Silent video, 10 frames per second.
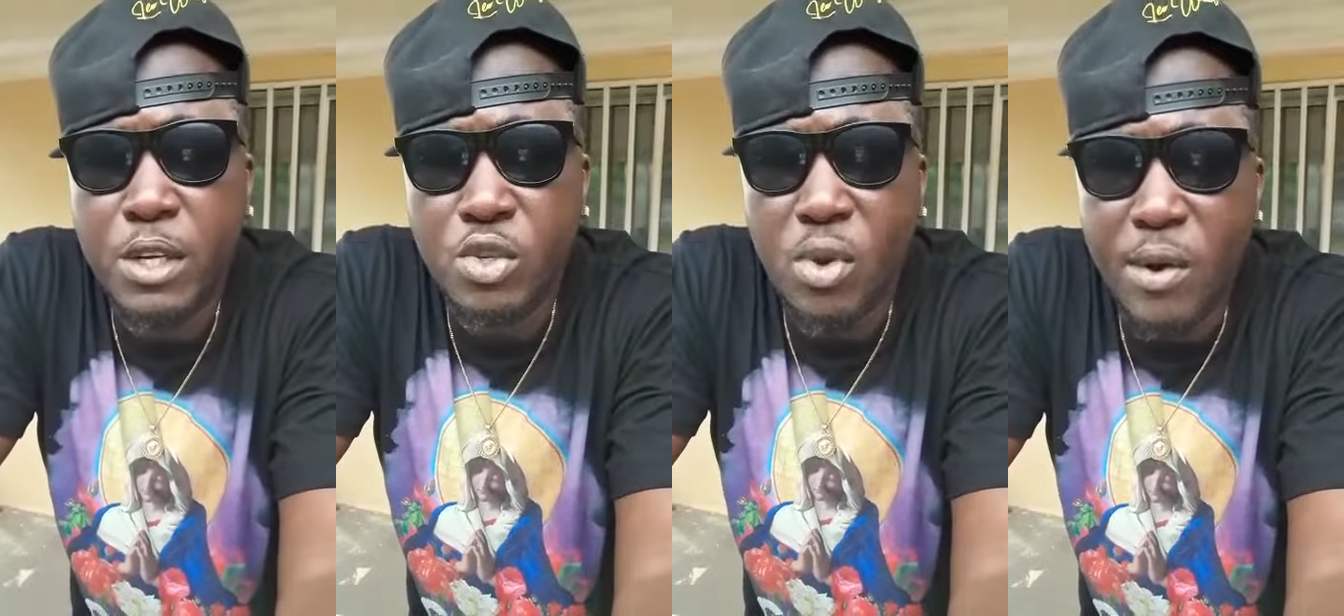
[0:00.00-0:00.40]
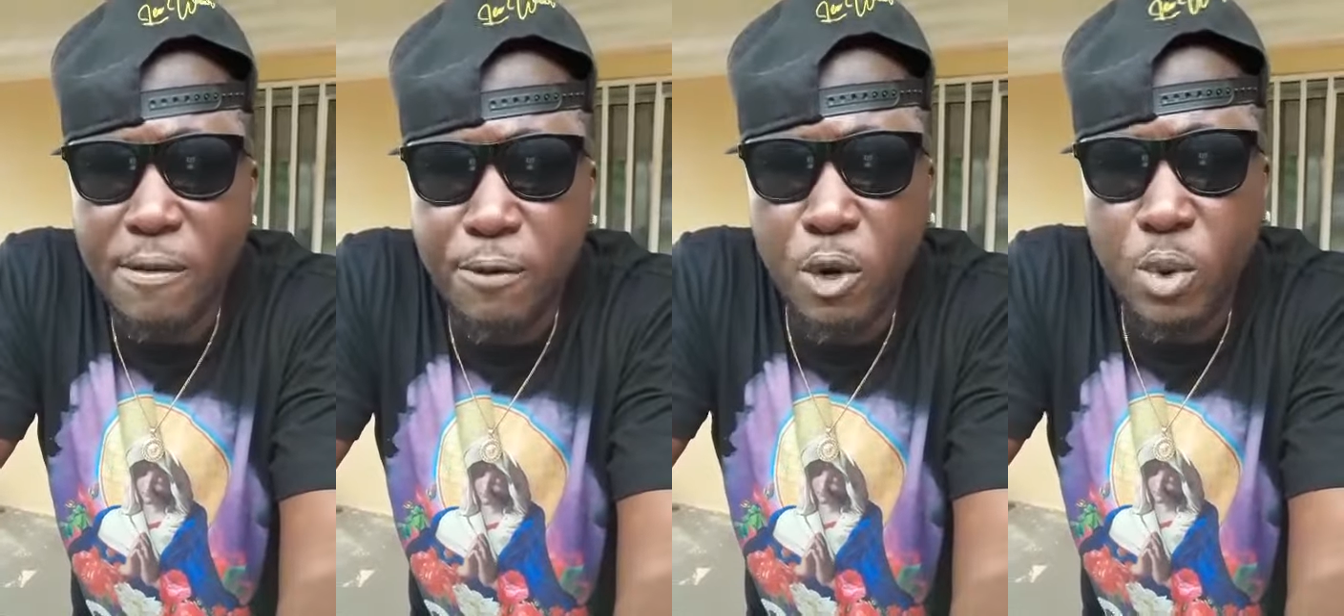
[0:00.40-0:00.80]
So I
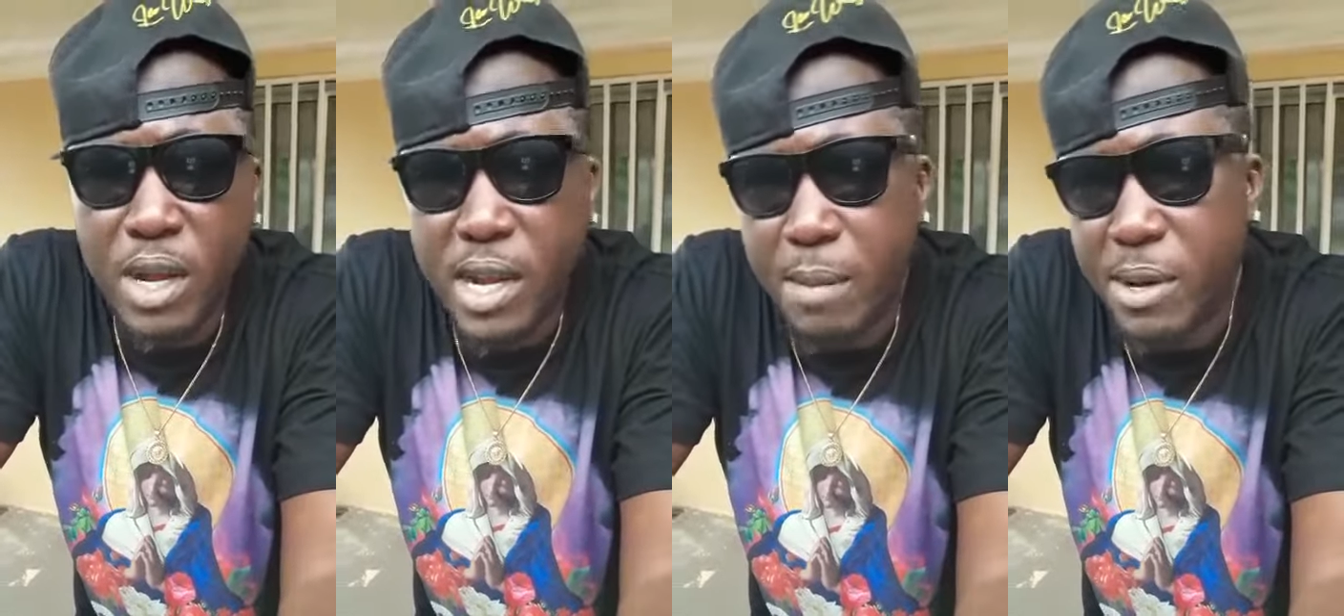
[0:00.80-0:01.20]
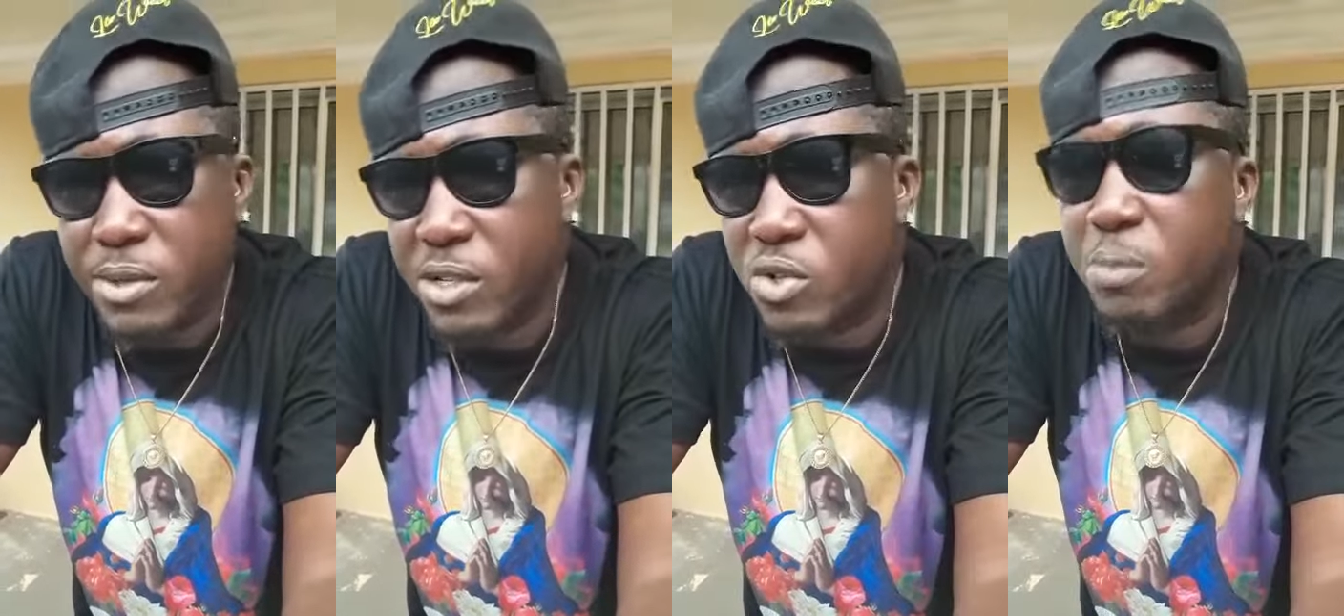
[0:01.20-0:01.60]
want for to come
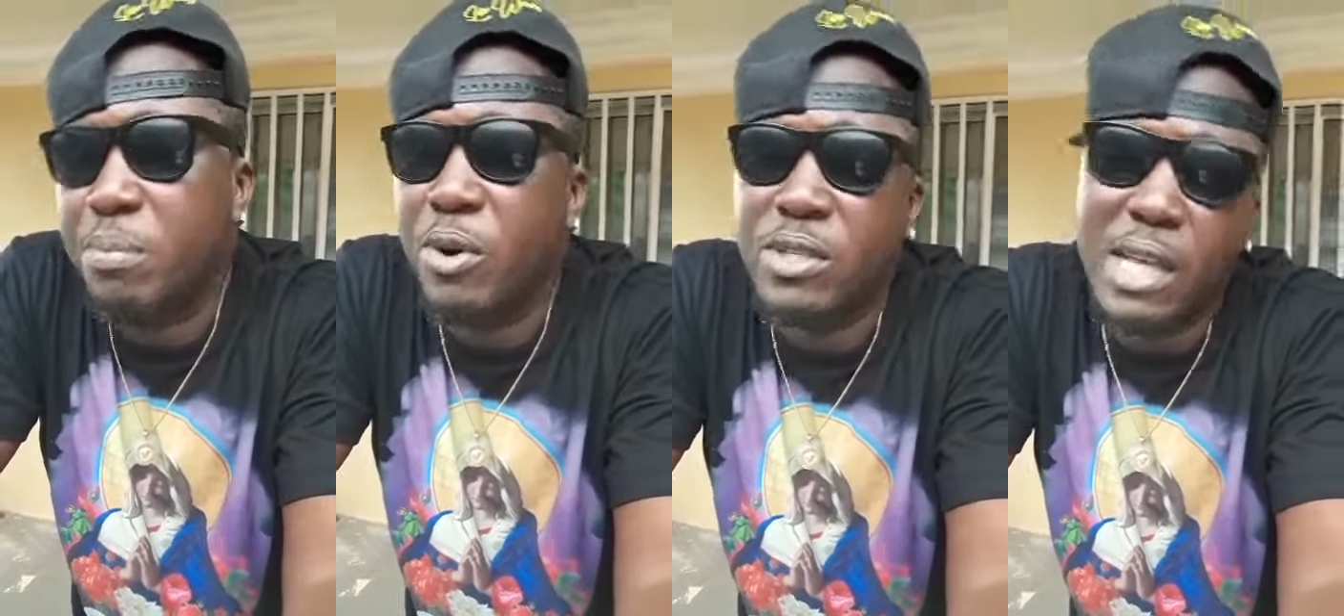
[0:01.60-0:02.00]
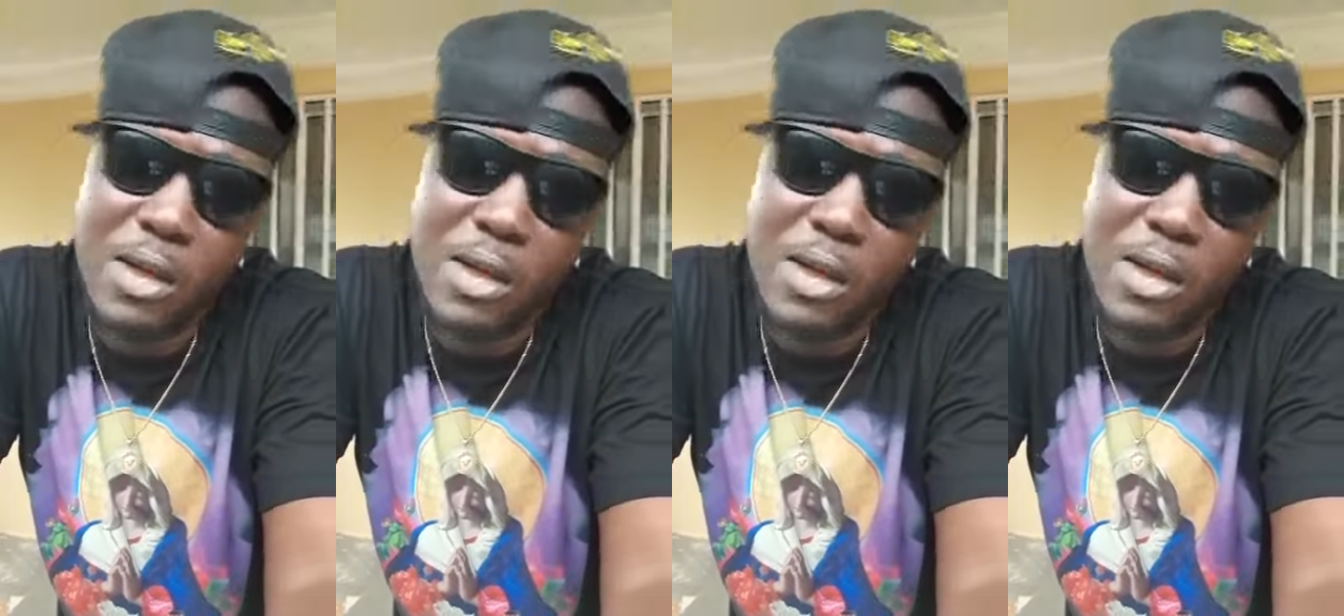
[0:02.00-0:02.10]
out and support.